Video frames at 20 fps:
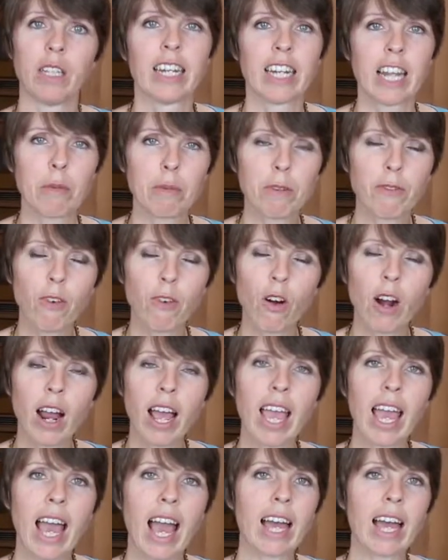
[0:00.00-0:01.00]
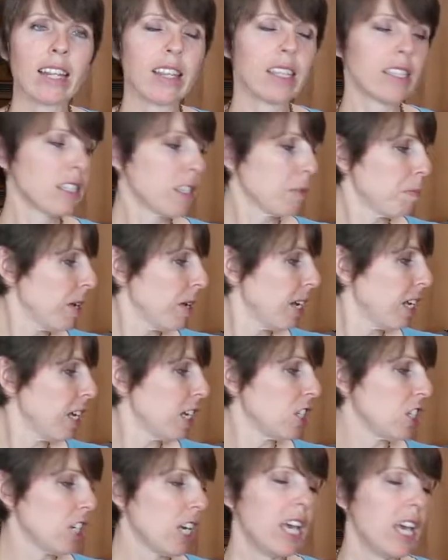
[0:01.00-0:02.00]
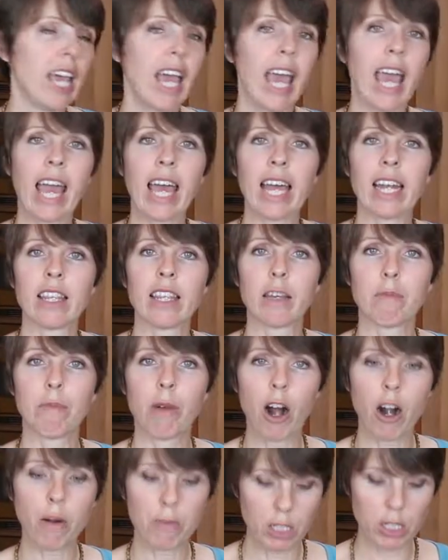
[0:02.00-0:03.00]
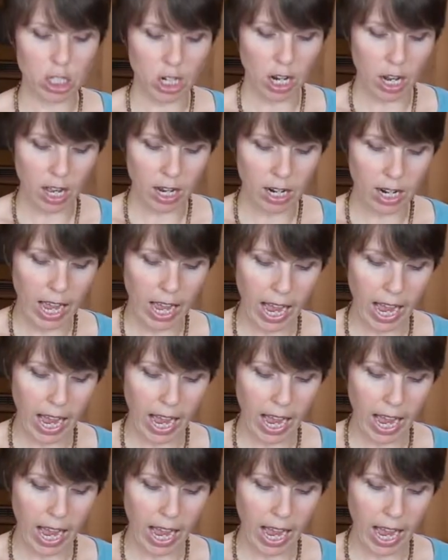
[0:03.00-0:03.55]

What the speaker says: Now before I add the spinach and the parmesan,